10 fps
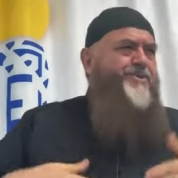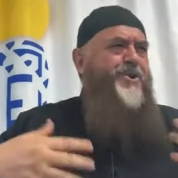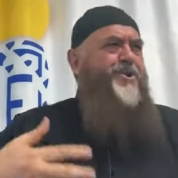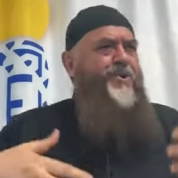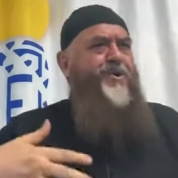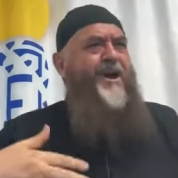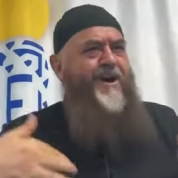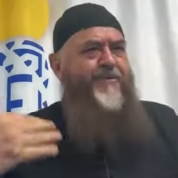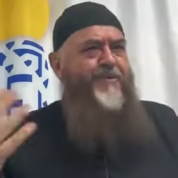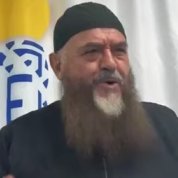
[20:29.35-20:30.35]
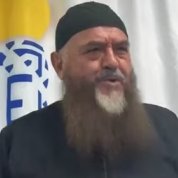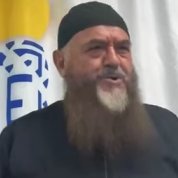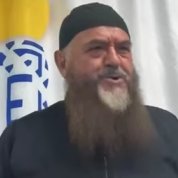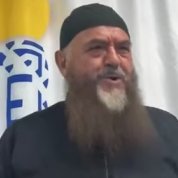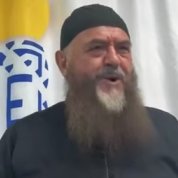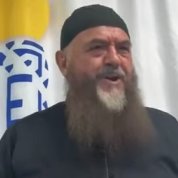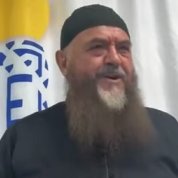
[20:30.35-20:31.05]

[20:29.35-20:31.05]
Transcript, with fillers: so you look have more khushu